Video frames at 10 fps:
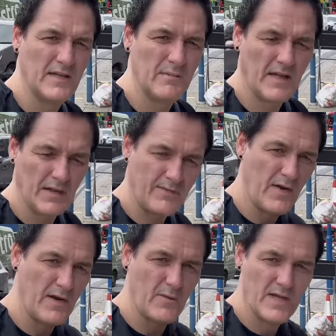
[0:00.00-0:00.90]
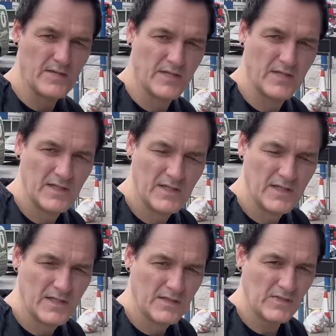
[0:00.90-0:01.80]
My good friend Rich
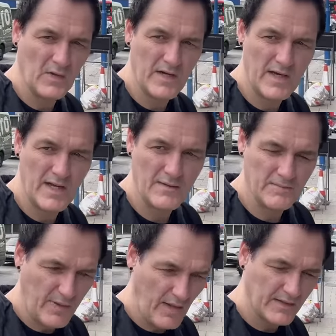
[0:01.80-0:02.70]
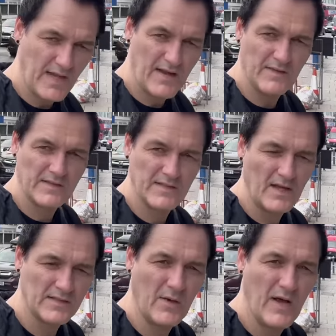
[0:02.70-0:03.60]
sorted it and Paul Davis
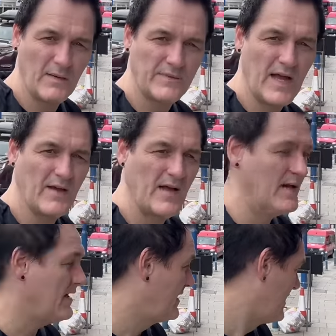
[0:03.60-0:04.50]
also helped out on it.